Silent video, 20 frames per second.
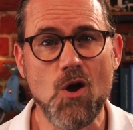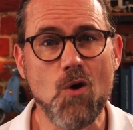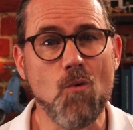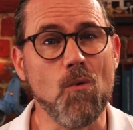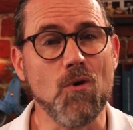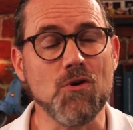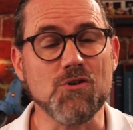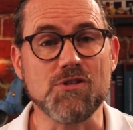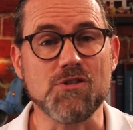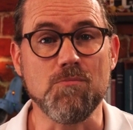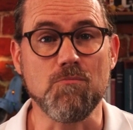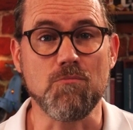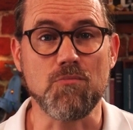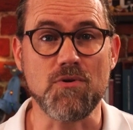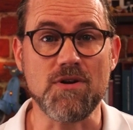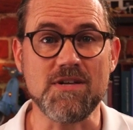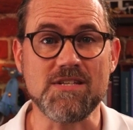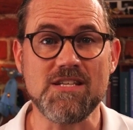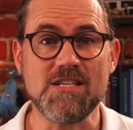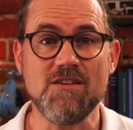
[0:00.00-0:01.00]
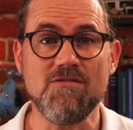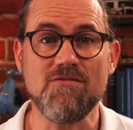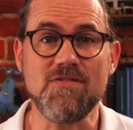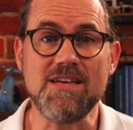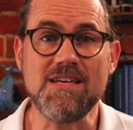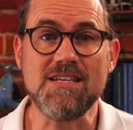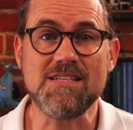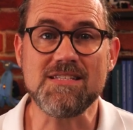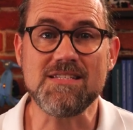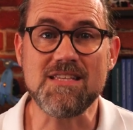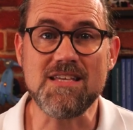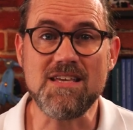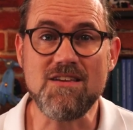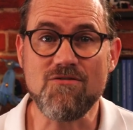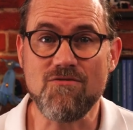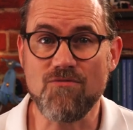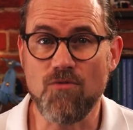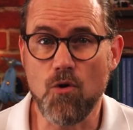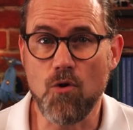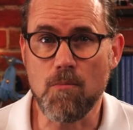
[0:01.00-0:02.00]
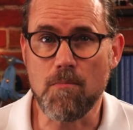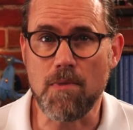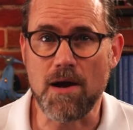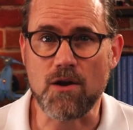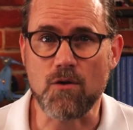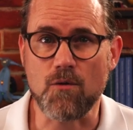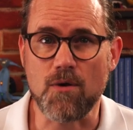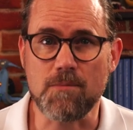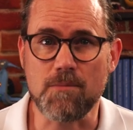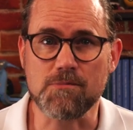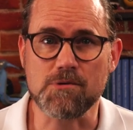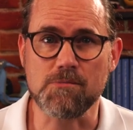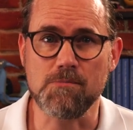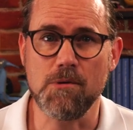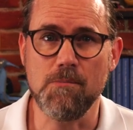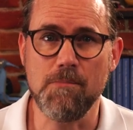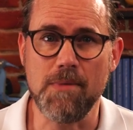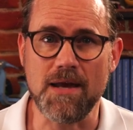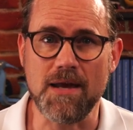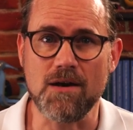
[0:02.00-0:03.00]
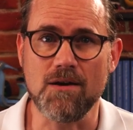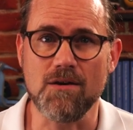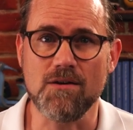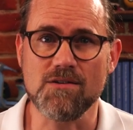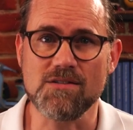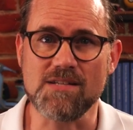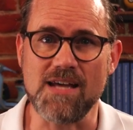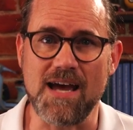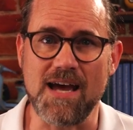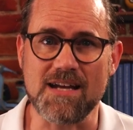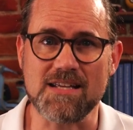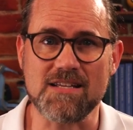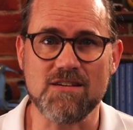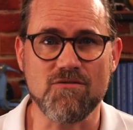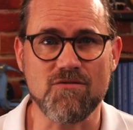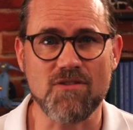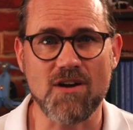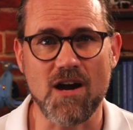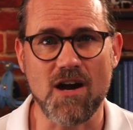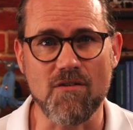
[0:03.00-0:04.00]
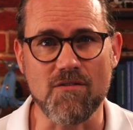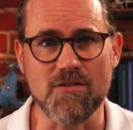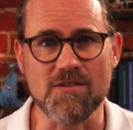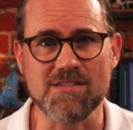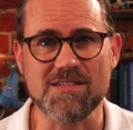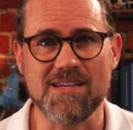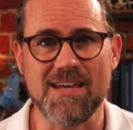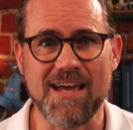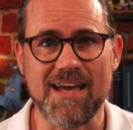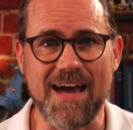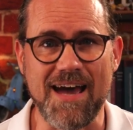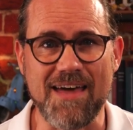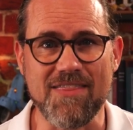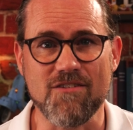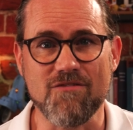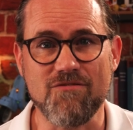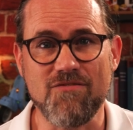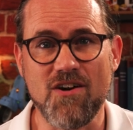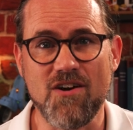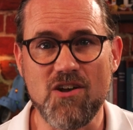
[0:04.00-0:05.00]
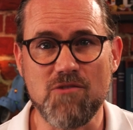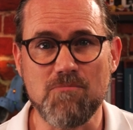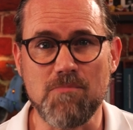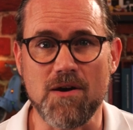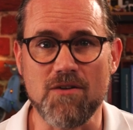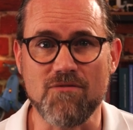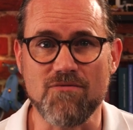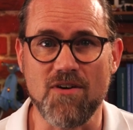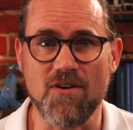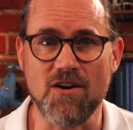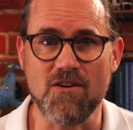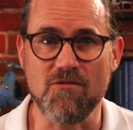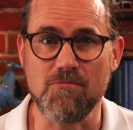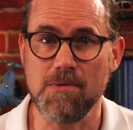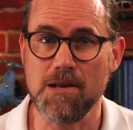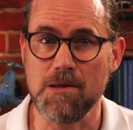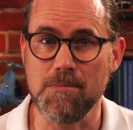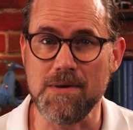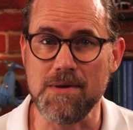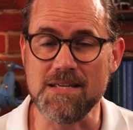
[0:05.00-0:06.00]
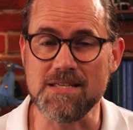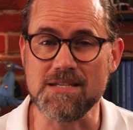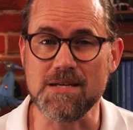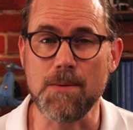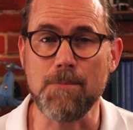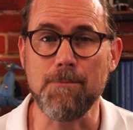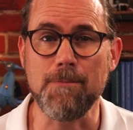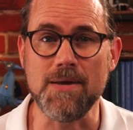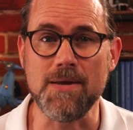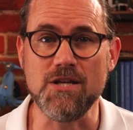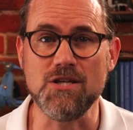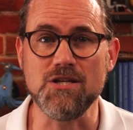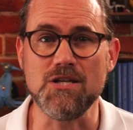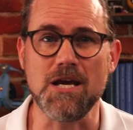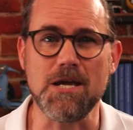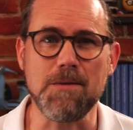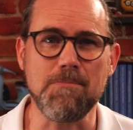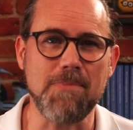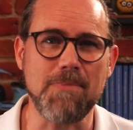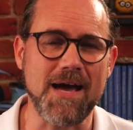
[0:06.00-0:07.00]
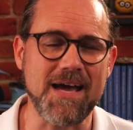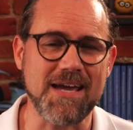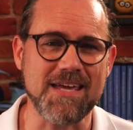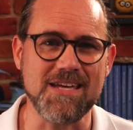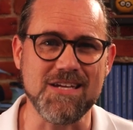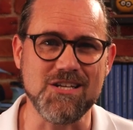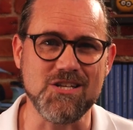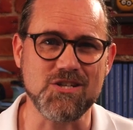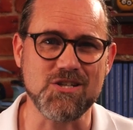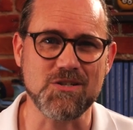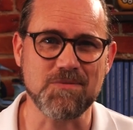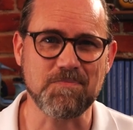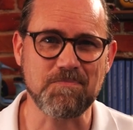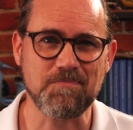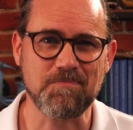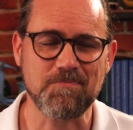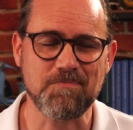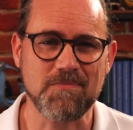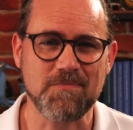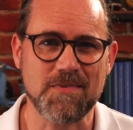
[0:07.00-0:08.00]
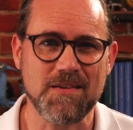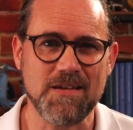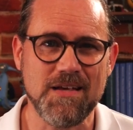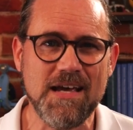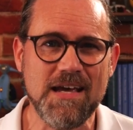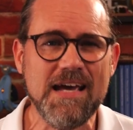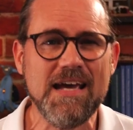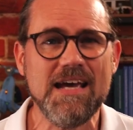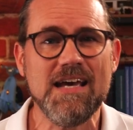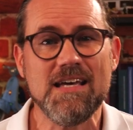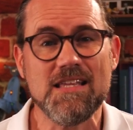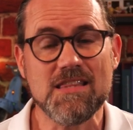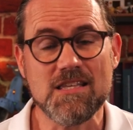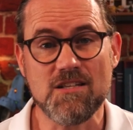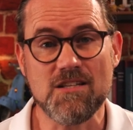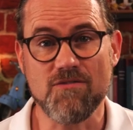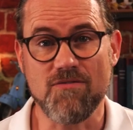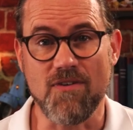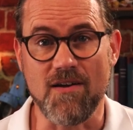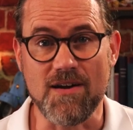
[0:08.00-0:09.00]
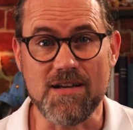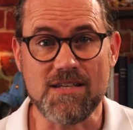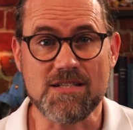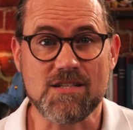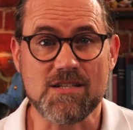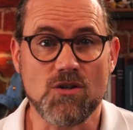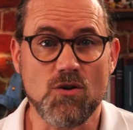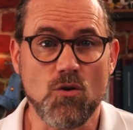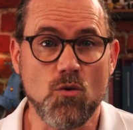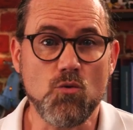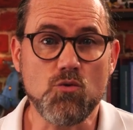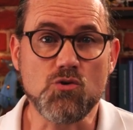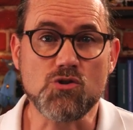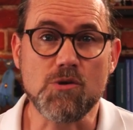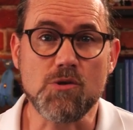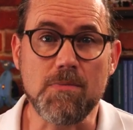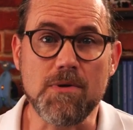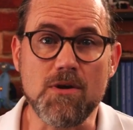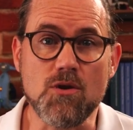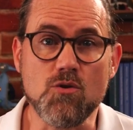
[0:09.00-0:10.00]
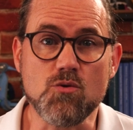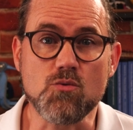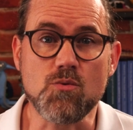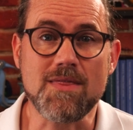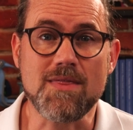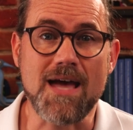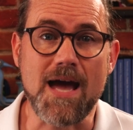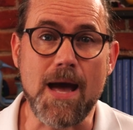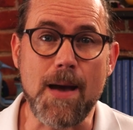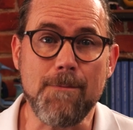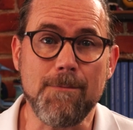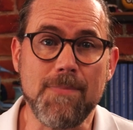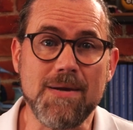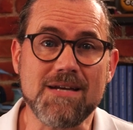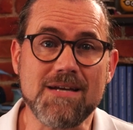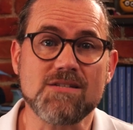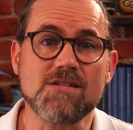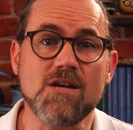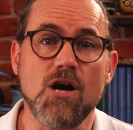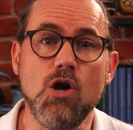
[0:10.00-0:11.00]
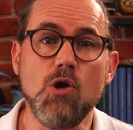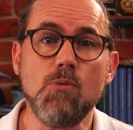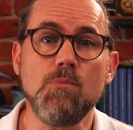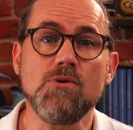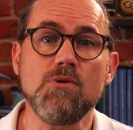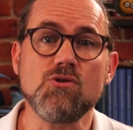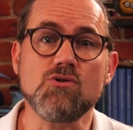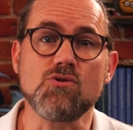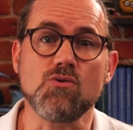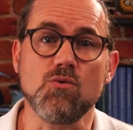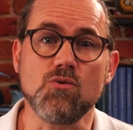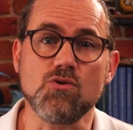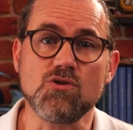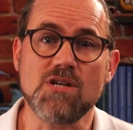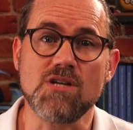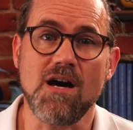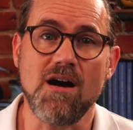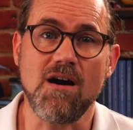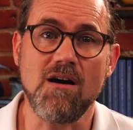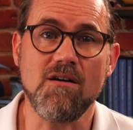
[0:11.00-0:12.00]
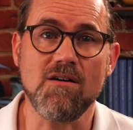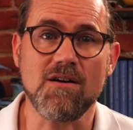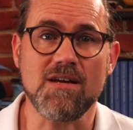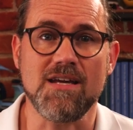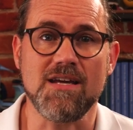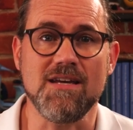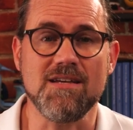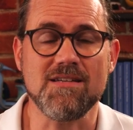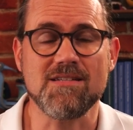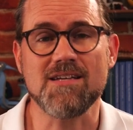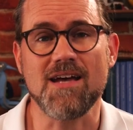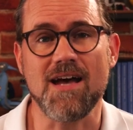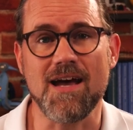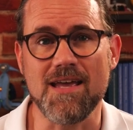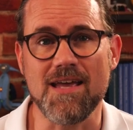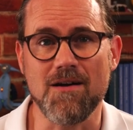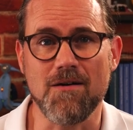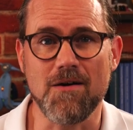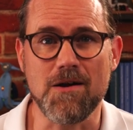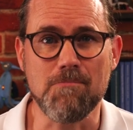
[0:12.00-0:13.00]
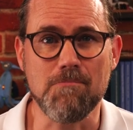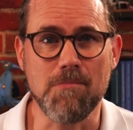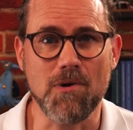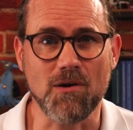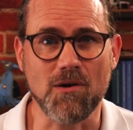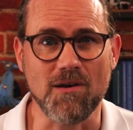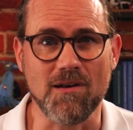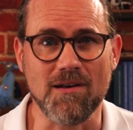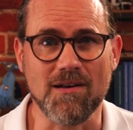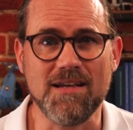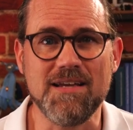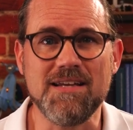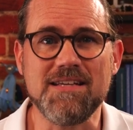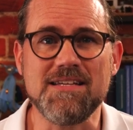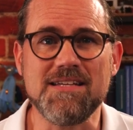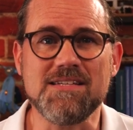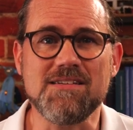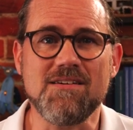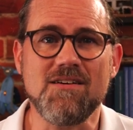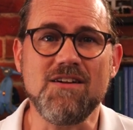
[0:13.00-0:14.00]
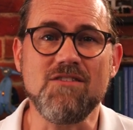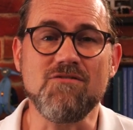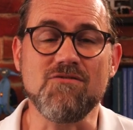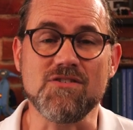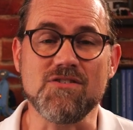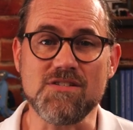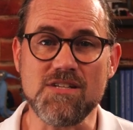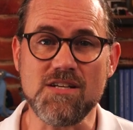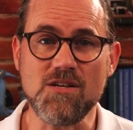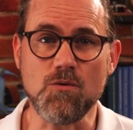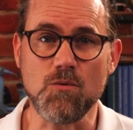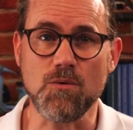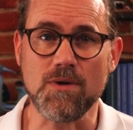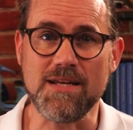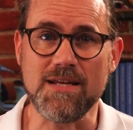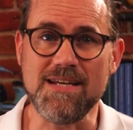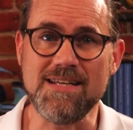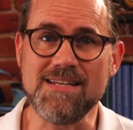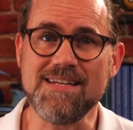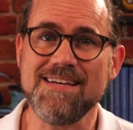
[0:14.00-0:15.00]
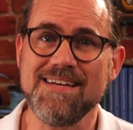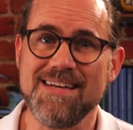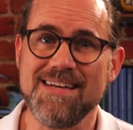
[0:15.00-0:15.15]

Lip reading: What's impressive is the 4 microamps per megahertz active current and the 5x5mm BGA package. The device can also be used with Ambic's open source HeartKit AI model, designed for single lead